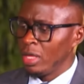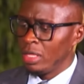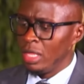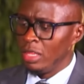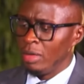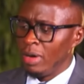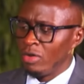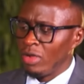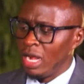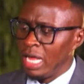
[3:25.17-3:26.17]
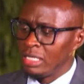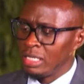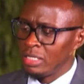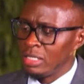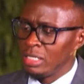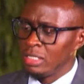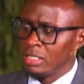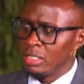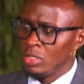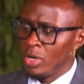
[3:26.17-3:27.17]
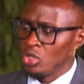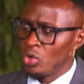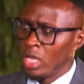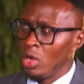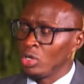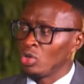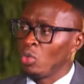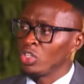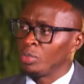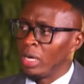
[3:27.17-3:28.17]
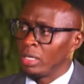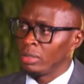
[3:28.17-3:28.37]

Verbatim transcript: Then the man realizes this, see what to working out to a watchman.